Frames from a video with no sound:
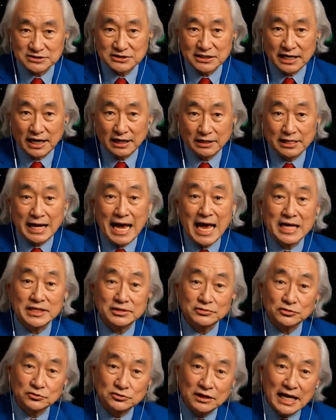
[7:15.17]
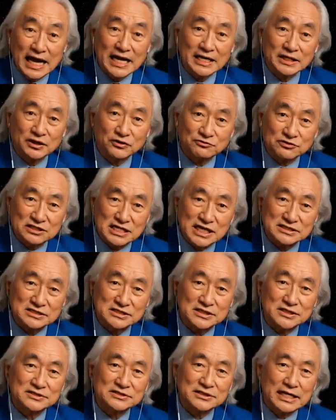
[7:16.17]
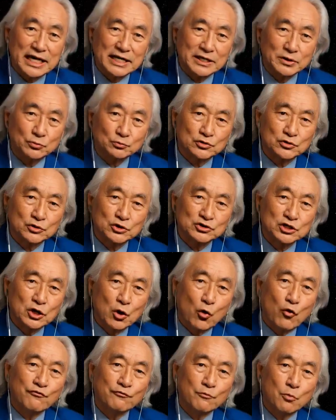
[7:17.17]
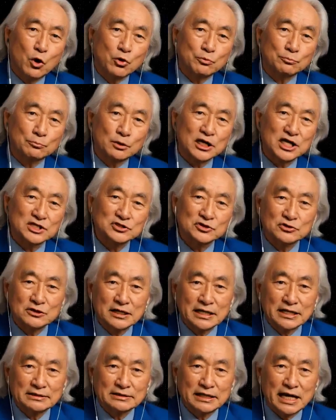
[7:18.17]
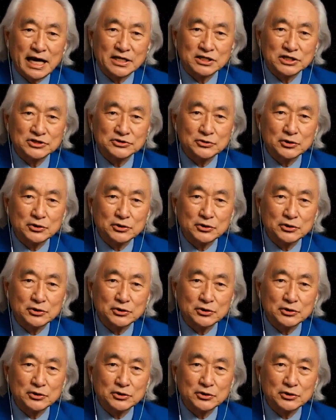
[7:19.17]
Our solar system is like a disk of stuff that all formed around the sun.